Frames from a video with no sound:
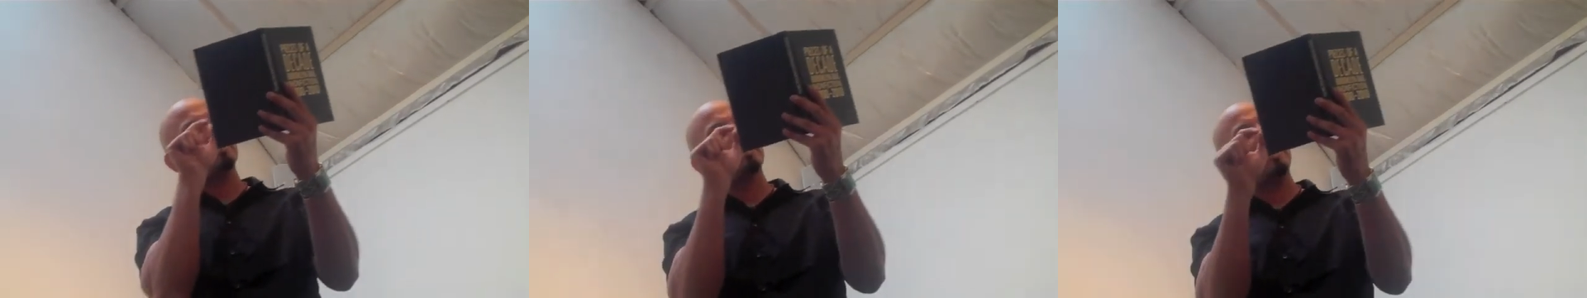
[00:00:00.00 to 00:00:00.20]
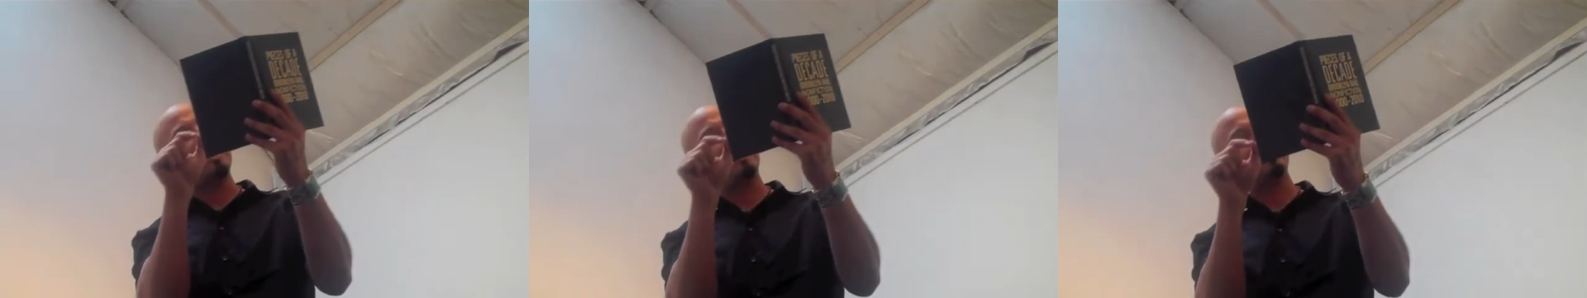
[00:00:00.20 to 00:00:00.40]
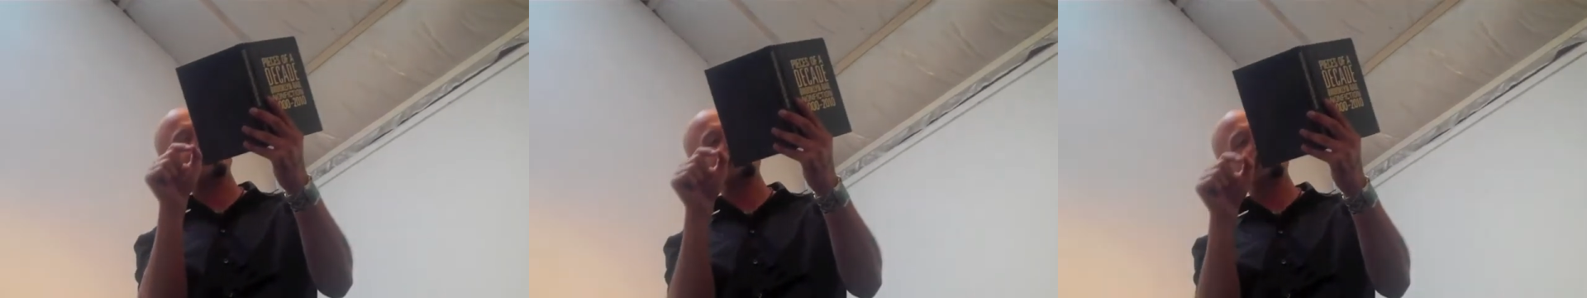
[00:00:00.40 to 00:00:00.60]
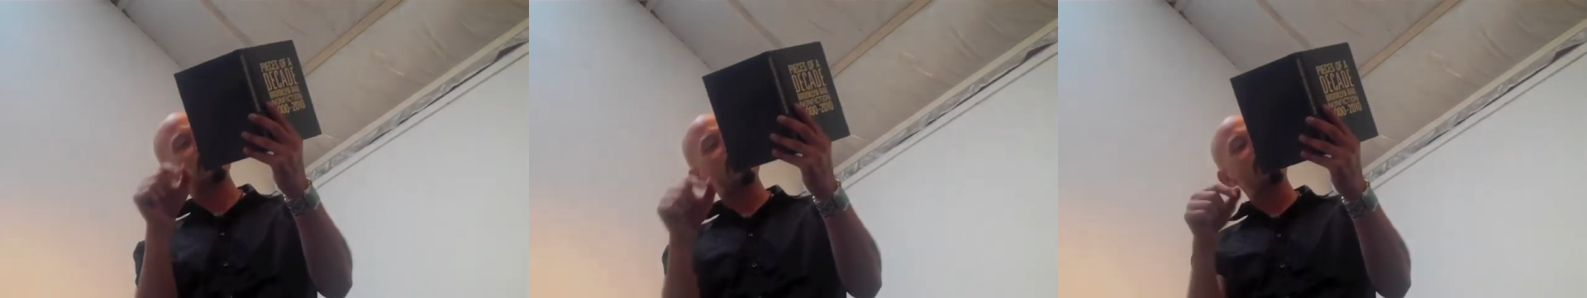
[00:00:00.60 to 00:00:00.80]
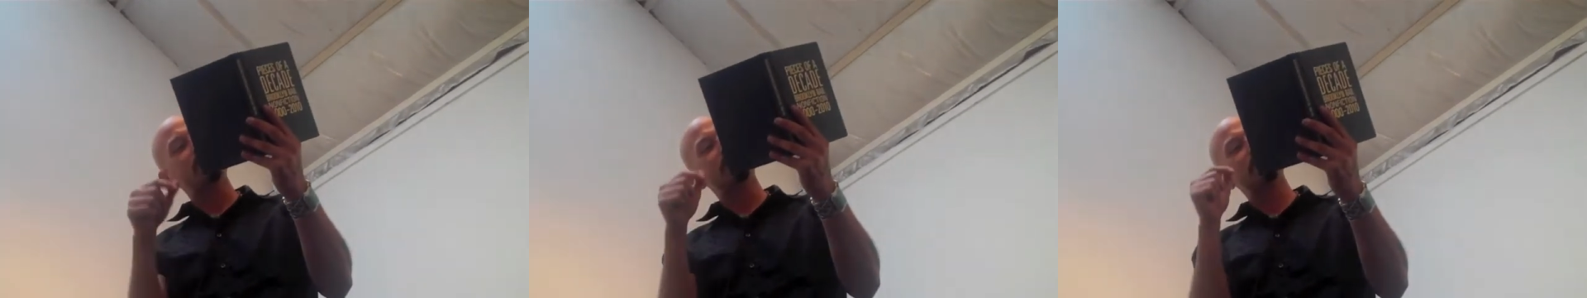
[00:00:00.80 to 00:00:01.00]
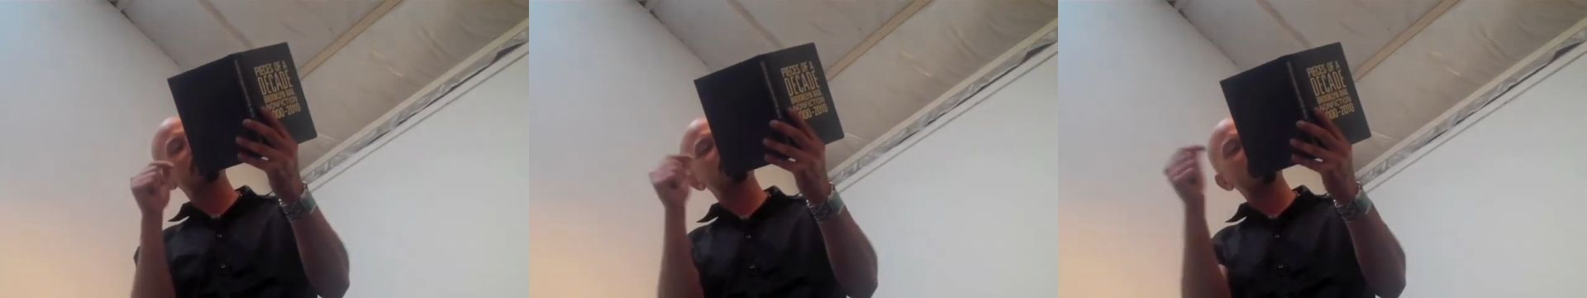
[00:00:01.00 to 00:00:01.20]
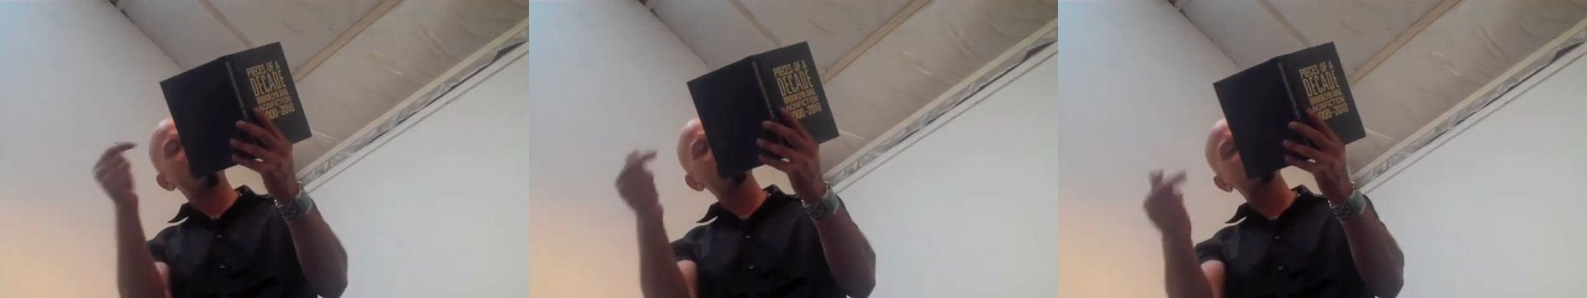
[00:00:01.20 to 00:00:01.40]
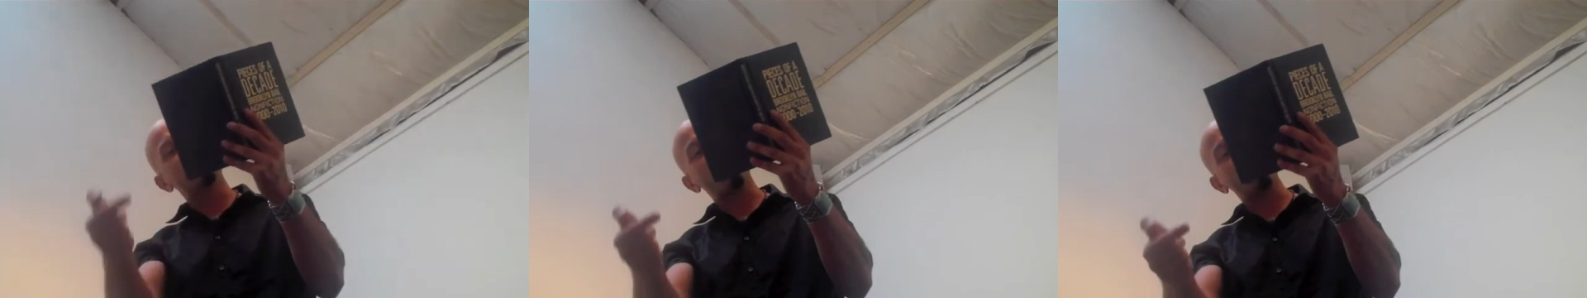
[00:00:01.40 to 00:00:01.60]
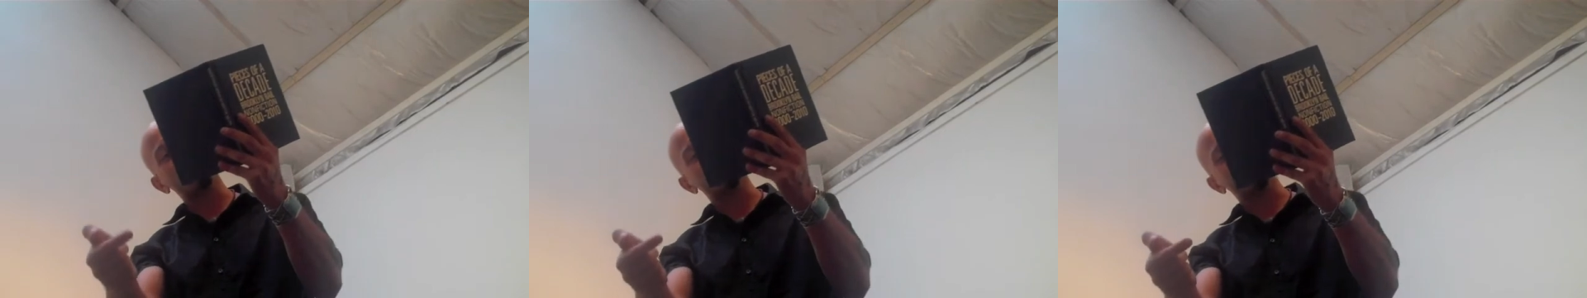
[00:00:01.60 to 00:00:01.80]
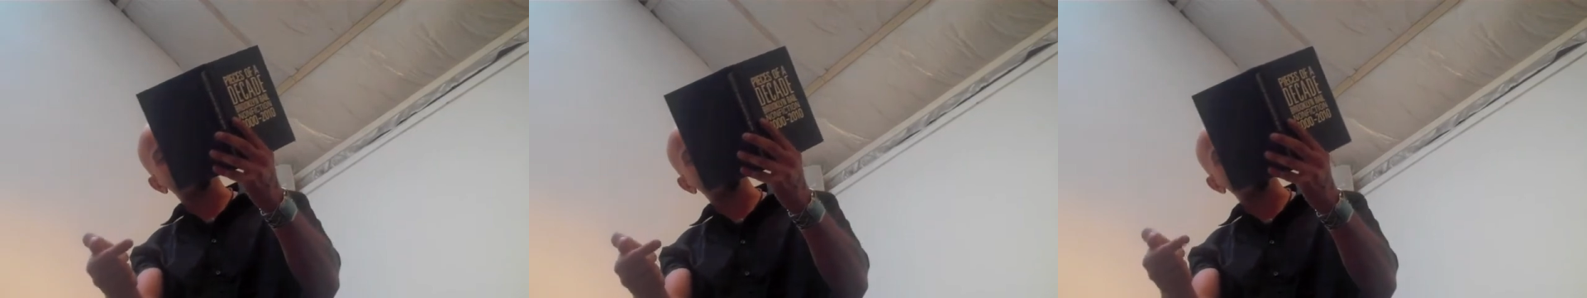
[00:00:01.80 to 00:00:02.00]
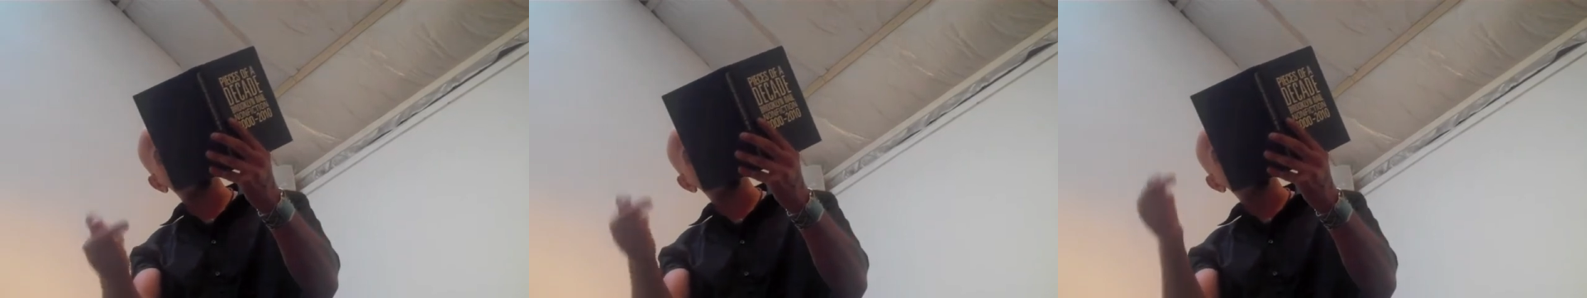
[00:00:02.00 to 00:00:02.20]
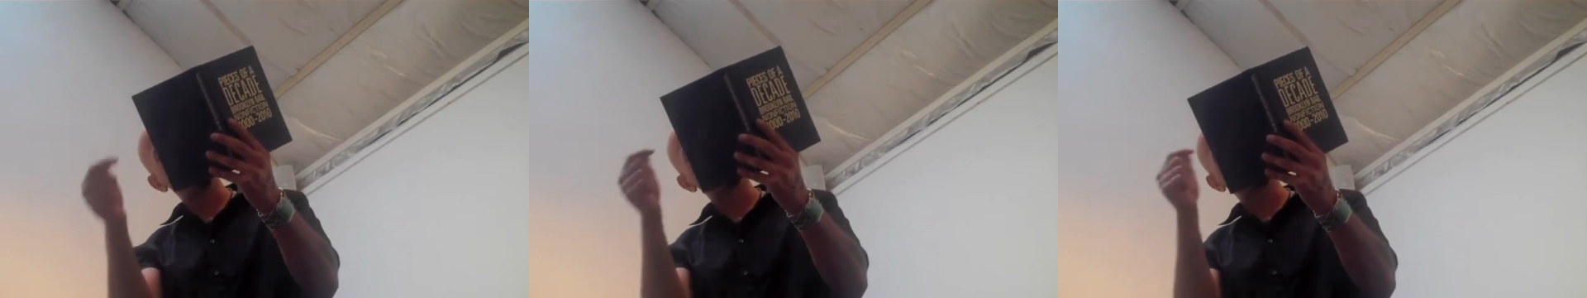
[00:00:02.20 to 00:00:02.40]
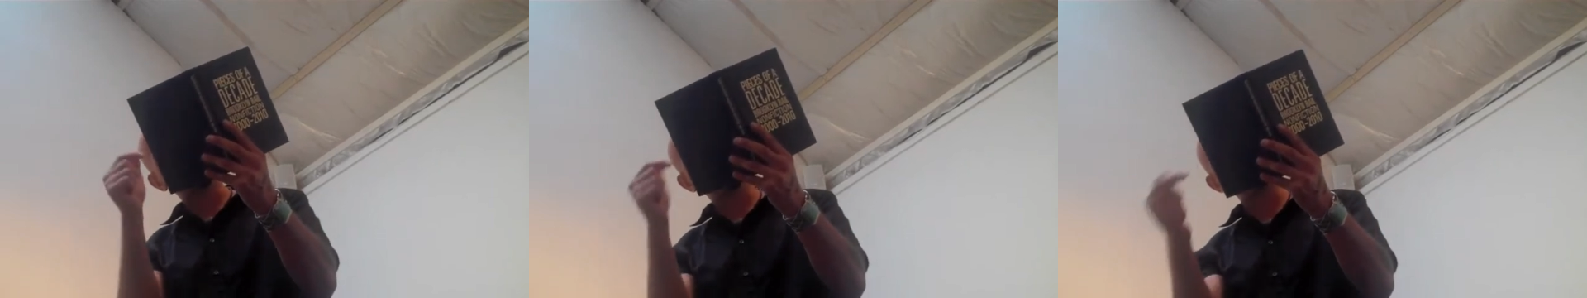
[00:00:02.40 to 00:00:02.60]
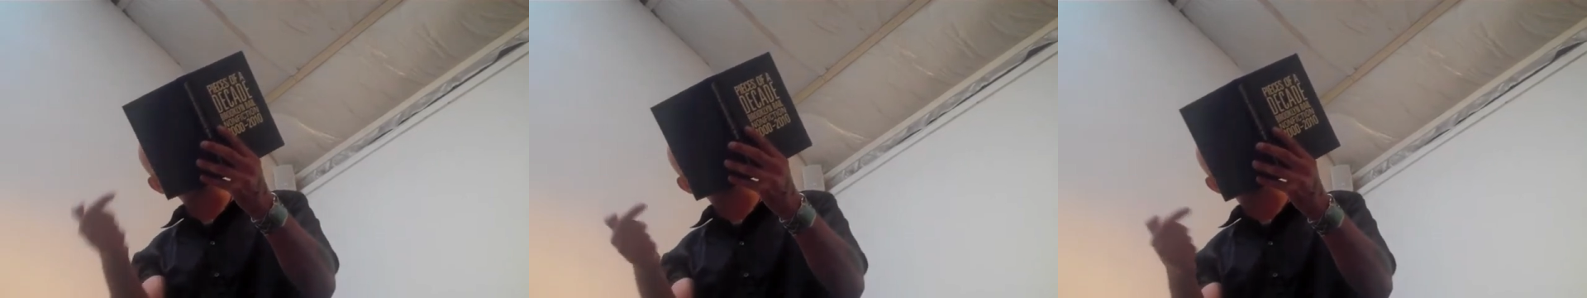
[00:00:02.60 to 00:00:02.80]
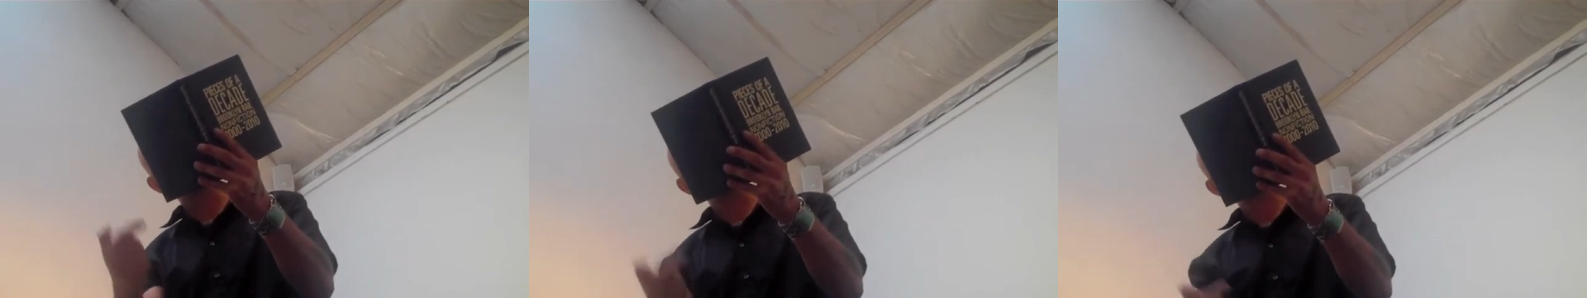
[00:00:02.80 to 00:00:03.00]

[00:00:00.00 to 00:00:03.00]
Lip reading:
No face is visible, so there are no lips to read.